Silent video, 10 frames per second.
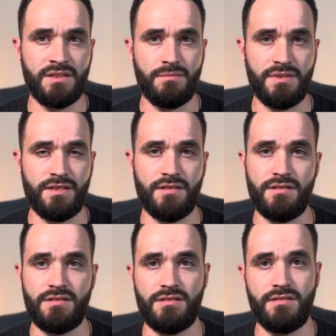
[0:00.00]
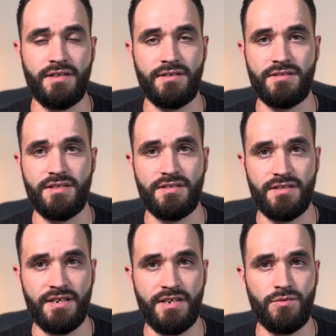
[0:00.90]
because there's
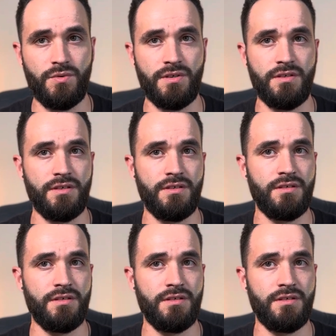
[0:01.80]
this inward